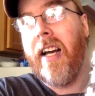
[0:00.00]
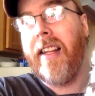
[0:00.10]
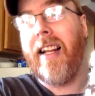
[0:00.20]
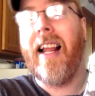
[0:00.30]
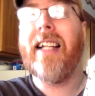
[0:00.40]

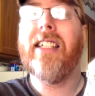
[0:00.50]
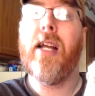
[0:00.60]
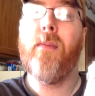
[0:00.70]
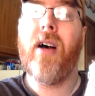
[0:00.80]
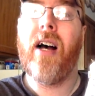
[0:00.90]
the last
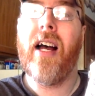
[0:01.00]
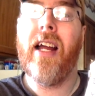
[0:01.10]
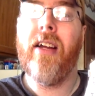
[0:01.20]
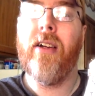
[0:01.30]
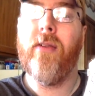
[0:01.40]
time
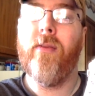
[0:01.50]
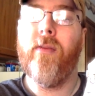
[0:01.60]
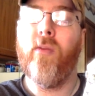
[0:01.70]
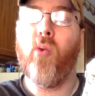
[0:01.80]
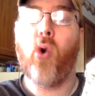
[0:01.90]
I
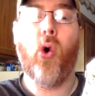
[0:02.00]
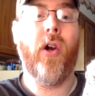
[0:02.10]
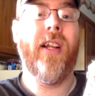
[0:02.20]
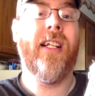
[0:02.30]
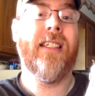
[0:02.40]

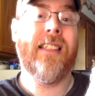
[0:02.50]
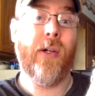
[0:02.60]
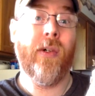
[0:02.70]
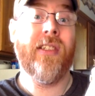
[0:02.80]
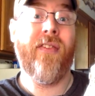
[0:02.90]
recorded this
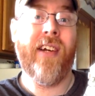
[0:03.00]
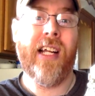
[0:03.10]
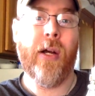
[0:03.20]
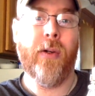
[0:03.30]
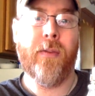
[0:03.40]
series of
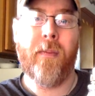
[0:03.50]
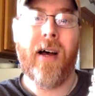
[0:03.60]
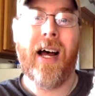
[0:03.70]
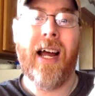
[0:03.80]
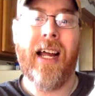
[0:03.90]
videos,
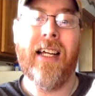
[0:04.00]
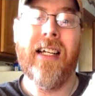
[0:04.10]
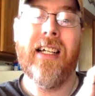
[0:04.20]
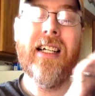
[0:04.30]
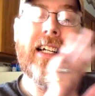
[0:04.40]
my
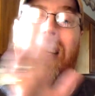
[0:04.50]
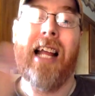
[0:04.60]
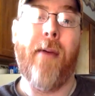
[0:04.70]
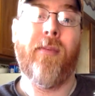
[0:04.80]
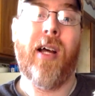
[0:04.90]

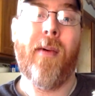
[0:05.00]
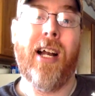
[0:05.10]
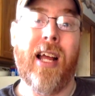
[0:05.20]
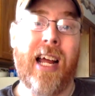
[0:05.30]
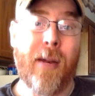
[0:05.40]
laptop
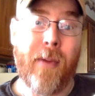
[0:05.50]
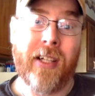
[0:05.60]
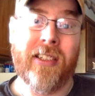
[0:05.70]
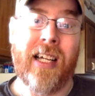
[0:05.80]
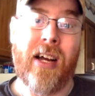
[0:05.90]
had a
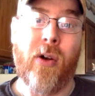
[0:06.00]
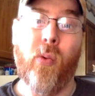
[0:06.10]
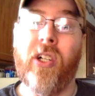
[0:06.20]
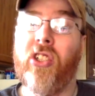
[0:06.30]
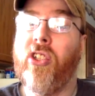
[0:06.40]
meltdown,
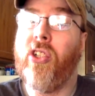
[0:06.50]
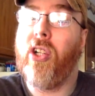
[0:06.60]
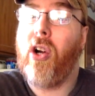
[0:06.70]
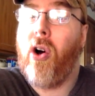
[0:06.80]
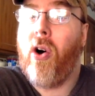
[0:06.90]
which
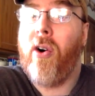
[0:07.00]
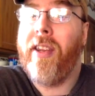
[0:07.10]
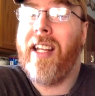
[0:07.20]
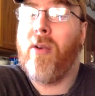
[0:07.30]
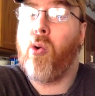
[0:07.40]
took all
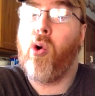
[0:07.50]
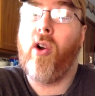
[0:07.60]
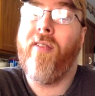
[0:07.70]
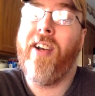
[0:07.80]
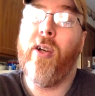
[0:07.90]
the
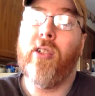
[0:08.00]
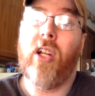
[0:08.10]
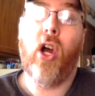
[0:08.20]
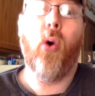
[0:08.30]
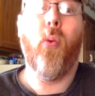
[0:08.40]
recorded videos
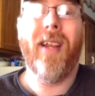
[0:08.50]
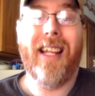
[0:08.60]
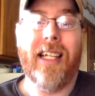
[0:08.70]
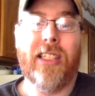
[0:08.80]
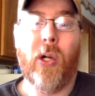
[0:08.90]
along
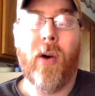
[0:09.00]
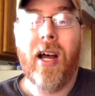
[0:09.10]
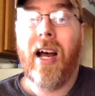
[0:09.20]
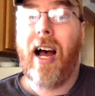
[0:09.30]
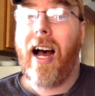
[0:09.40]
with it. So
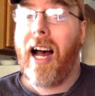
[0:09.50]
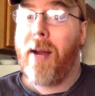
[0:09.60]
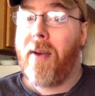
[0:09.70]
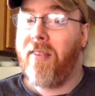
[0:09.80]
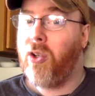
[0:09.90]

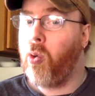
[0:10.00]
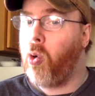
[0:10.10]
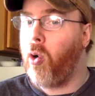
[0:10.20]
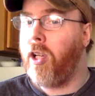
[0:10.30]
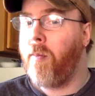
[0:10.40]
I'm having to
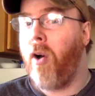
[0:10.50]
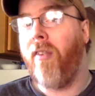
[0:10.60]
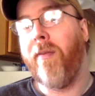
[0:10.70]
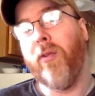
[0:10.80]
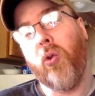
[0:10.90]
record them all
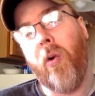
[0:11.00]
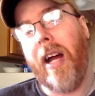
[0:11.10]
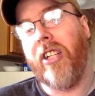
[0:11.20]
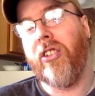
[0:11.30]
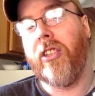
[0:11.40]
from
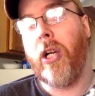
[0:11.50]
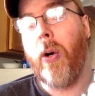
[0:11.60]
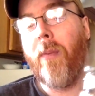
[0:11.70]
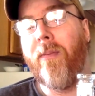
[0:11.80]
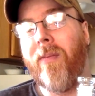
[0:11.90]
scratch.
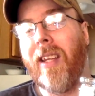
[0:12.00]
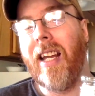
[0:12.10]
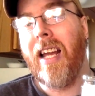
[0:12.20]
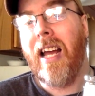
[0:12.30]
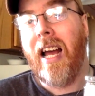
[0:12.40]
So
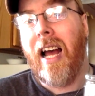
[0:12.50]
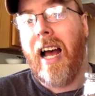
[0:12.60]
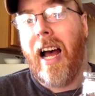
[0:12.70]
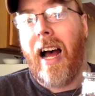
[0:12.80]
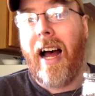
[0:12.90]

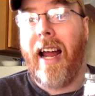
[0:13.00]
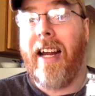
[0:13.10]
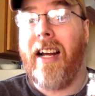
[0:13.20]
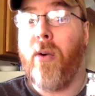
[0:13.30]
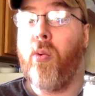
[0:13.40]
I
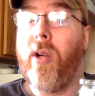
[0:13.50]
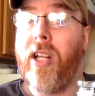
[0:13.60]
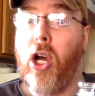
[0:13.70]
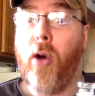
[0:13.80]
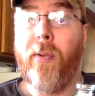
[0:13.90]

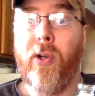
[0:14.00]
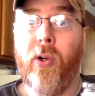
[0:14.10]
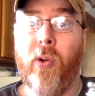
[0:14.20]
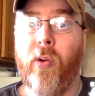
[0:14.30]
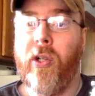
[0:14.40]
really hope
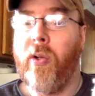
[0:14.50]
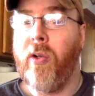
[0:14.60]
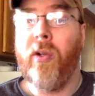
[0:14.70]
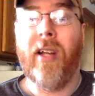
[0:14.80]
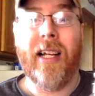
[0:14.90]
you
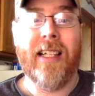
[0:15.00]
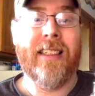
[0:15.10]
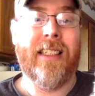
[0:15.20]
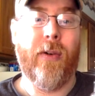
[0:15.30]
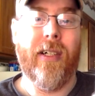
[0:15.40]
like
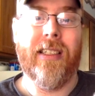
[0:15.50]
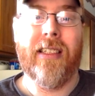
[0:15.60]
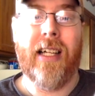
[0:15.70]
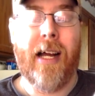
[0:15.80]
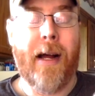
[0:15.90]
this series.